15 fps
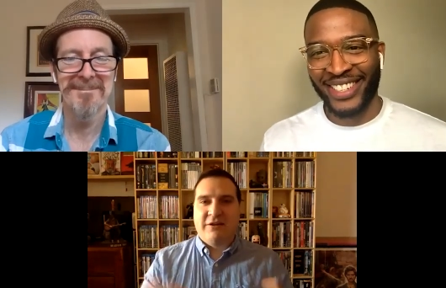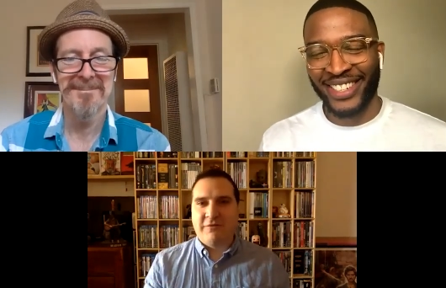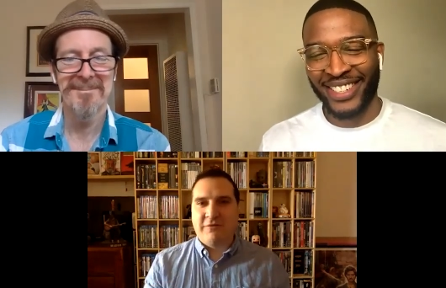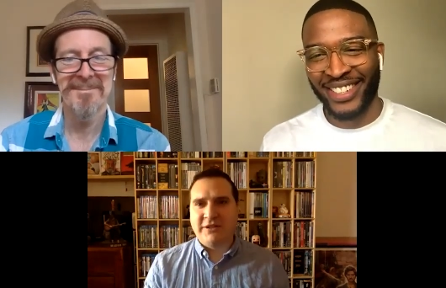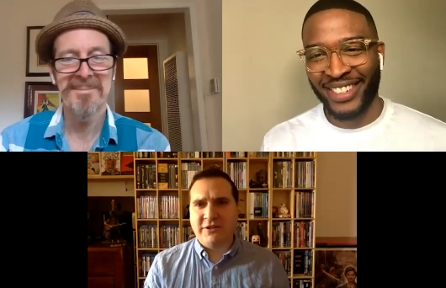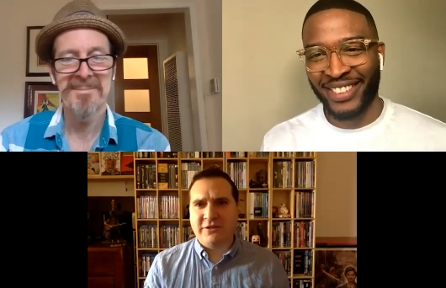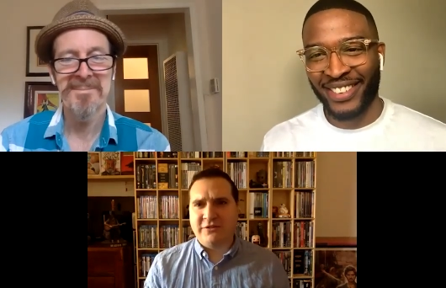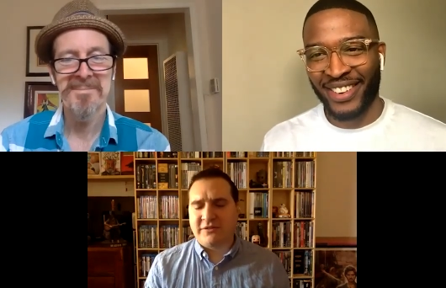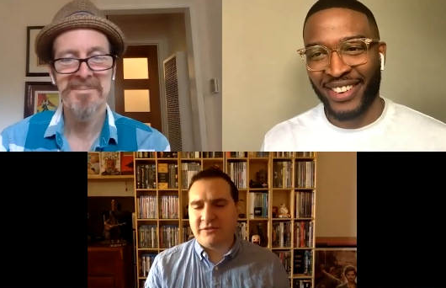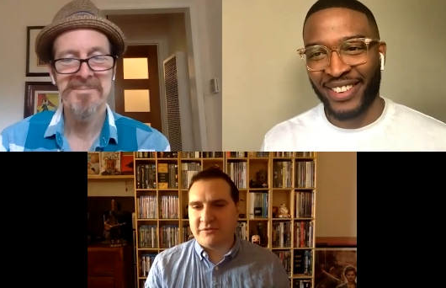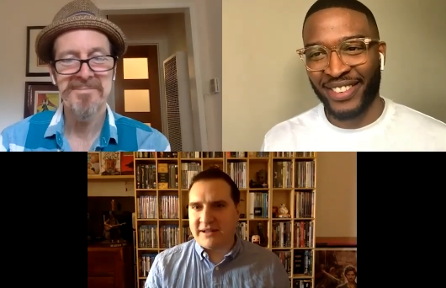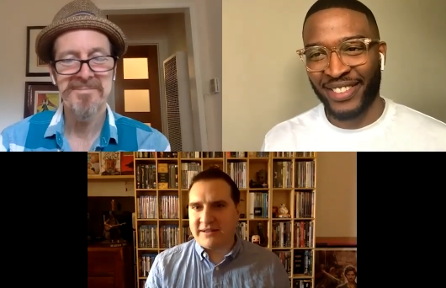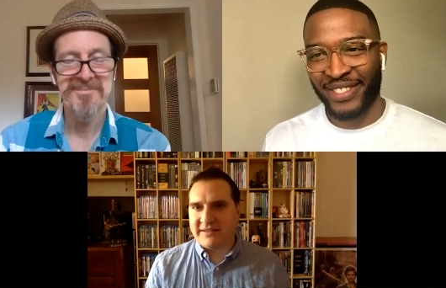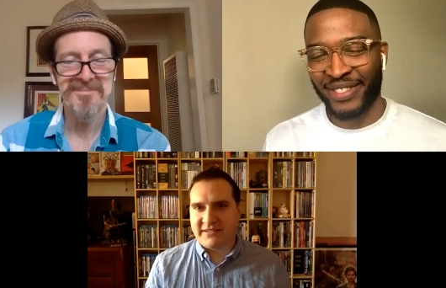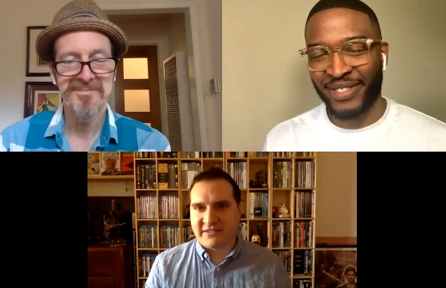Speaker 1: when you
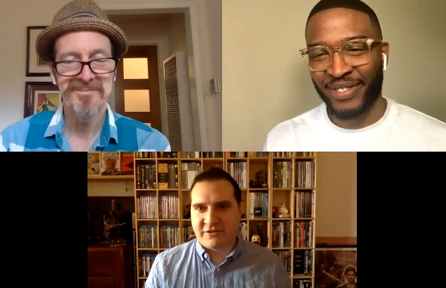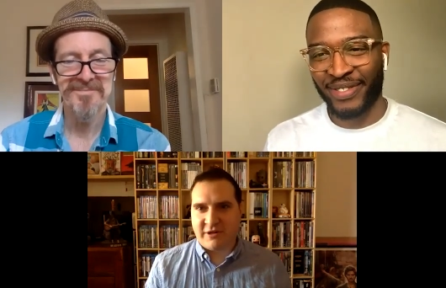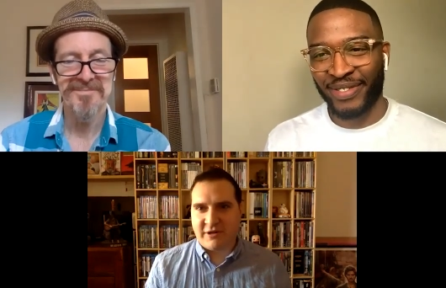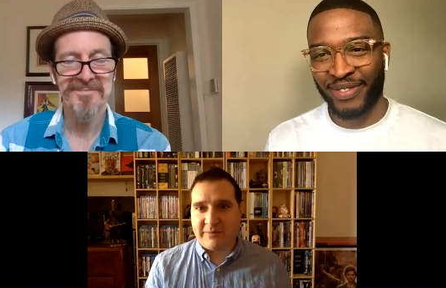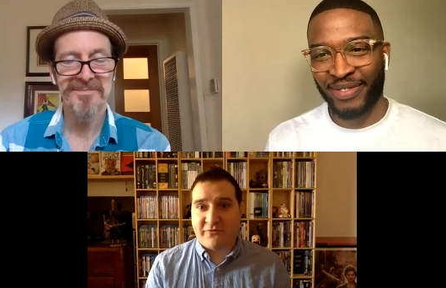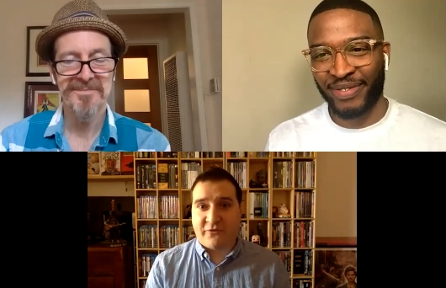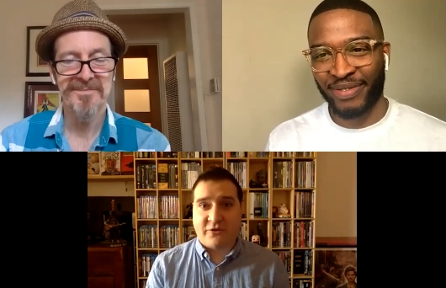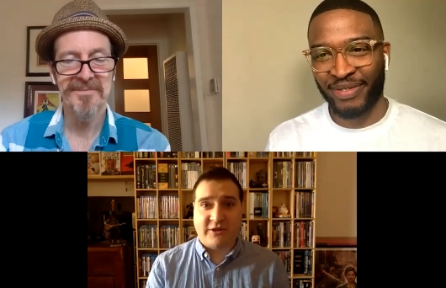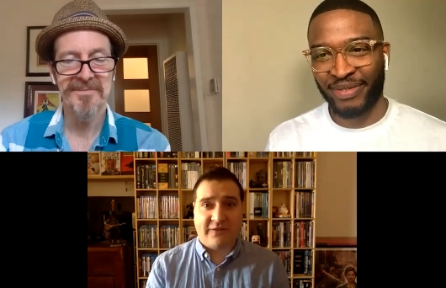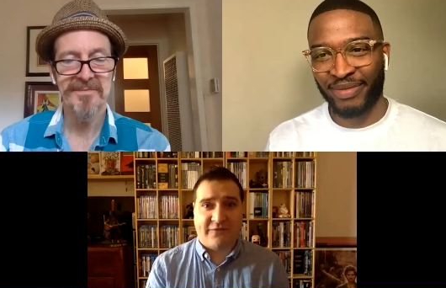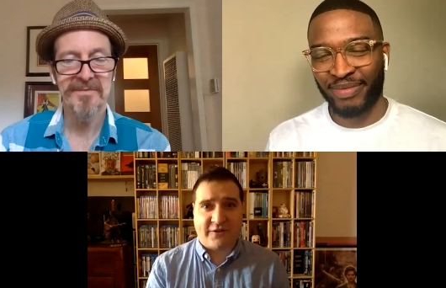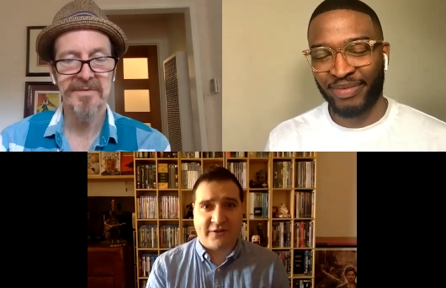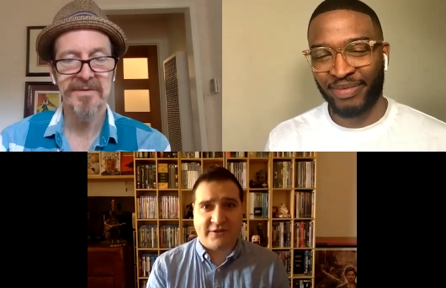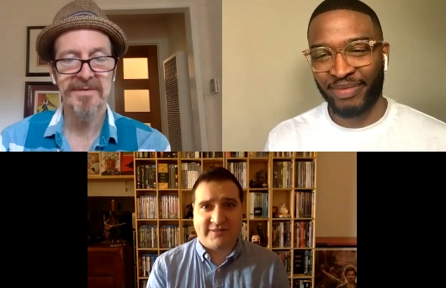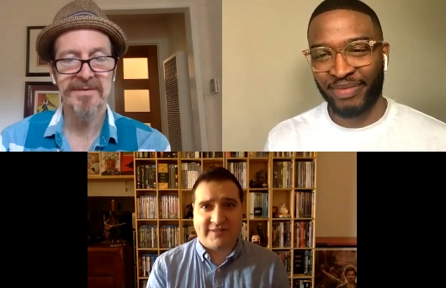read the script for the
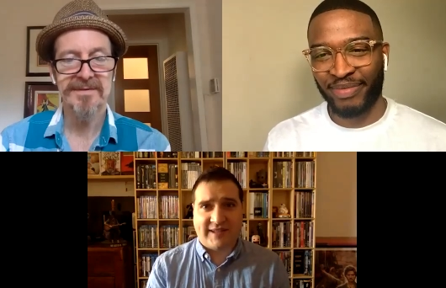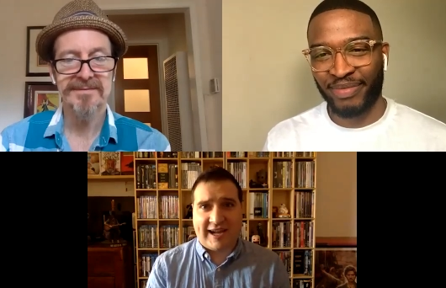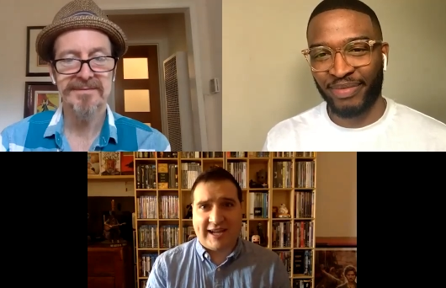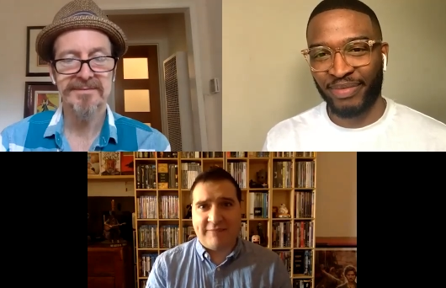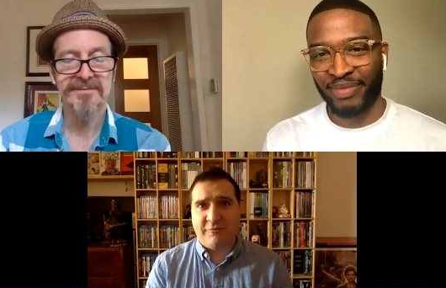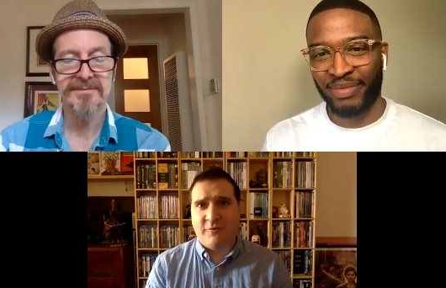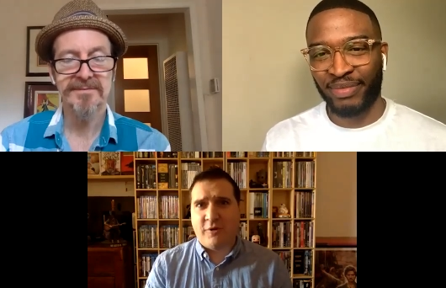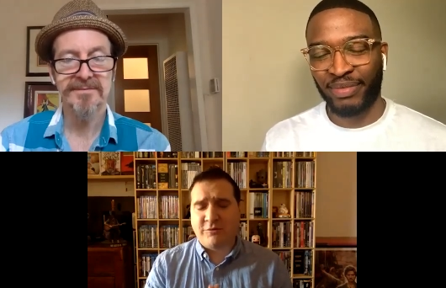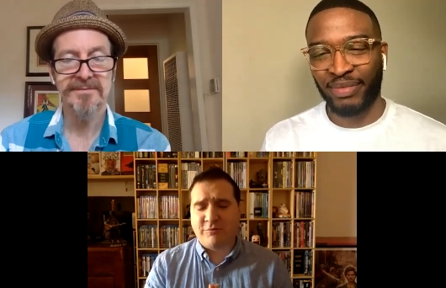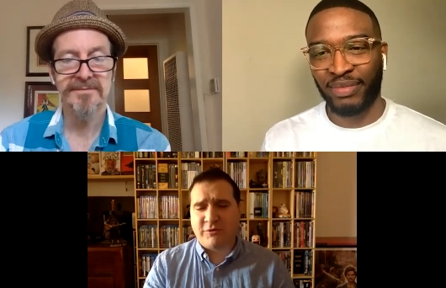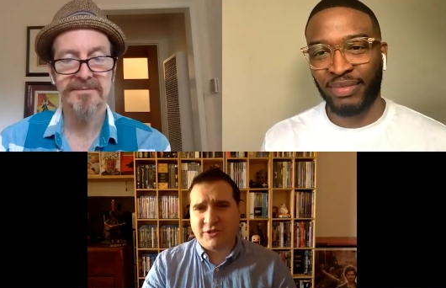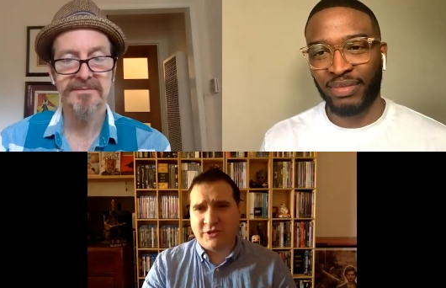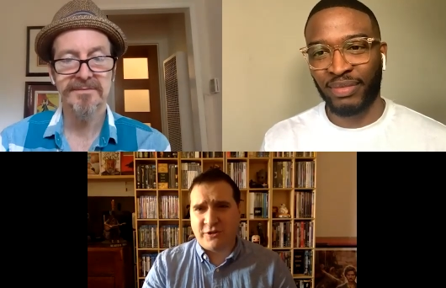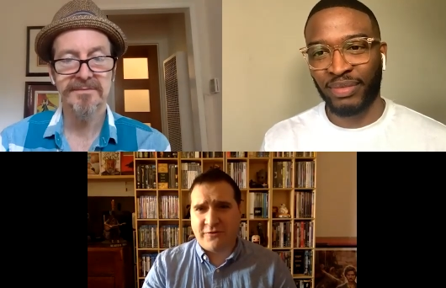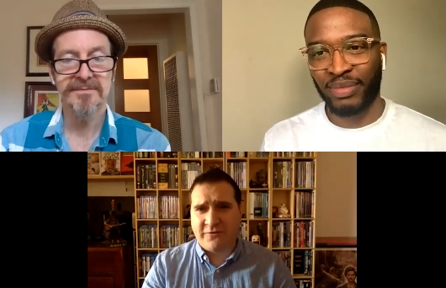first time, what
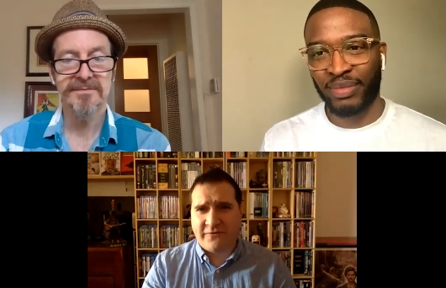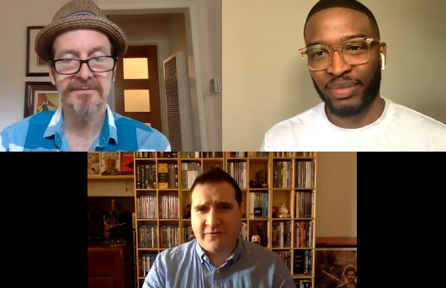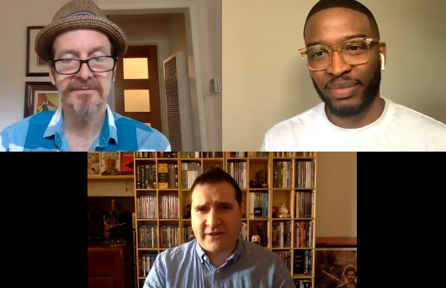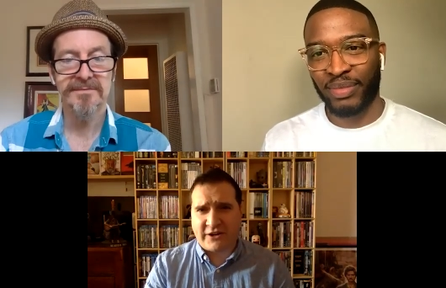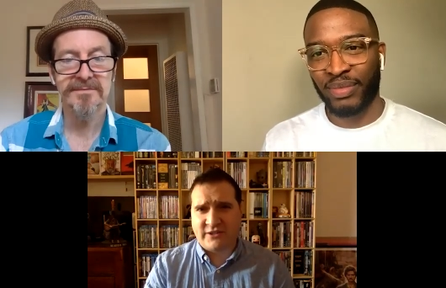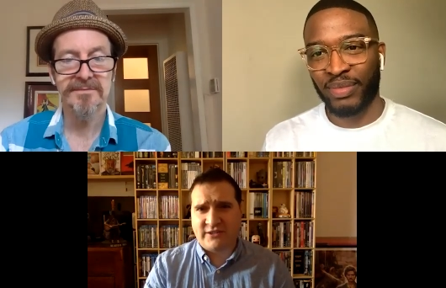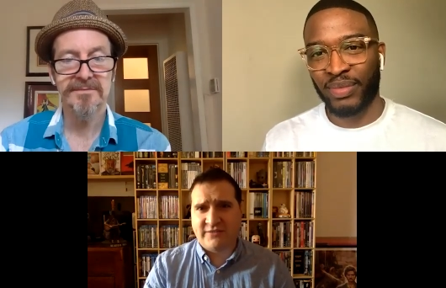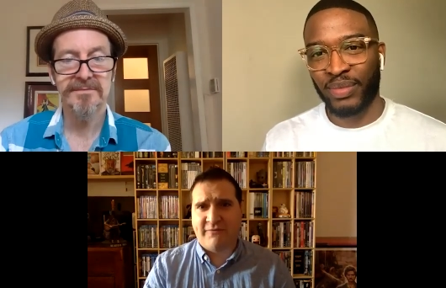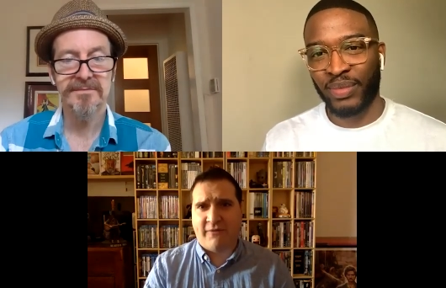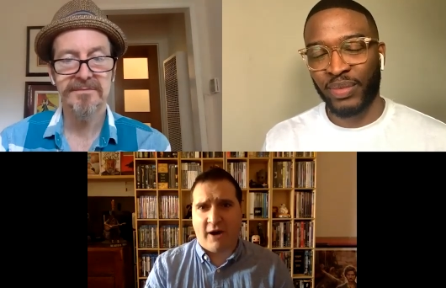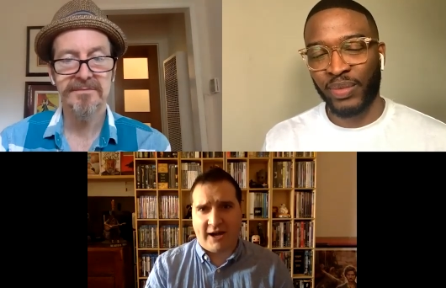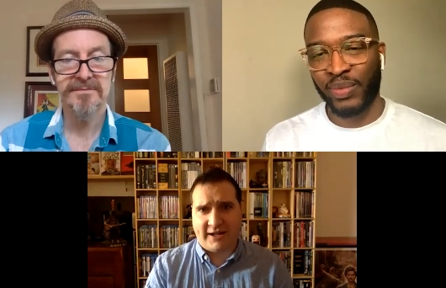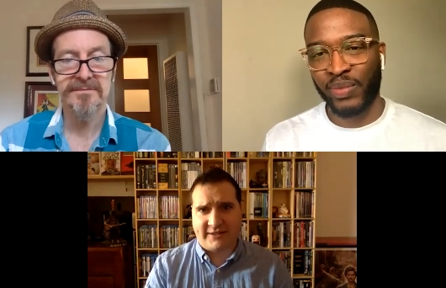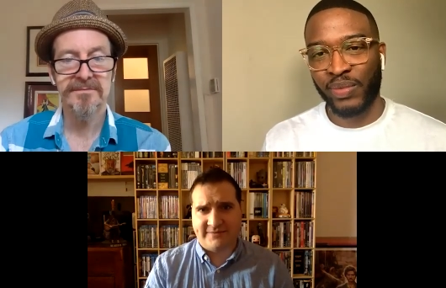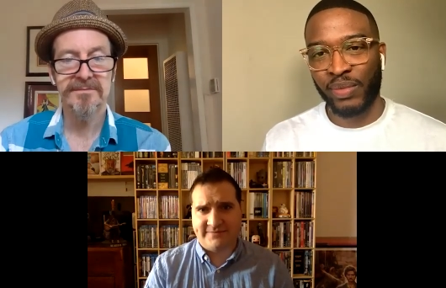was your first thought?